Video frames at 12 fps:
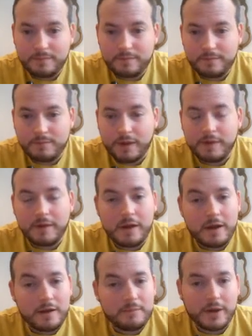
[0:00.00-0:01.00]

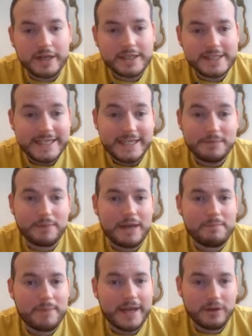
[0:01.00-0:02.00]
my sneaky
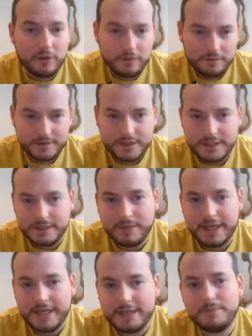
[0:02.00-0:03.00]
plan paid off because he
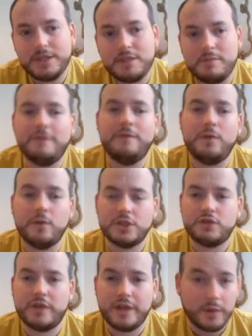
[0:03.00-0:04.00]
played bishop f4
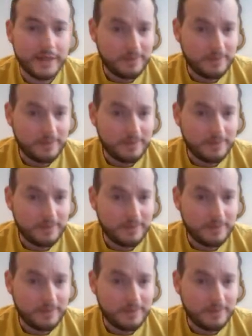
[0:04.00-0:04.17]
straight away,